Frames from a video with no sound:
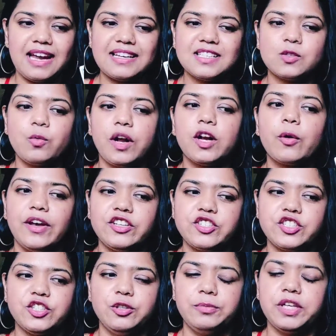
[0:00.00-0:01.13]
That is one
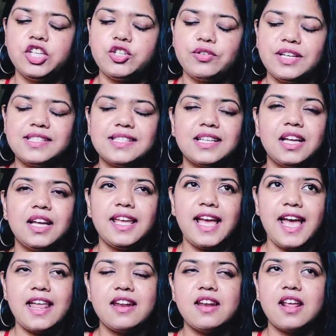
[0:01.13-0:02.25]
question you'll be addressing
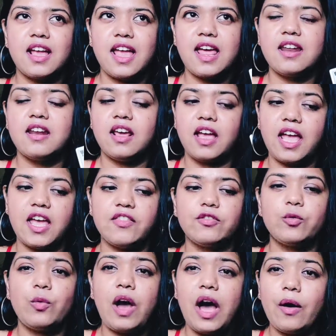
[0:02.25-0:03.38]
again and again and again
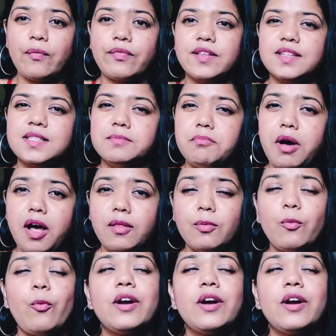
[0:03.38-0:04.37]
throughout this month.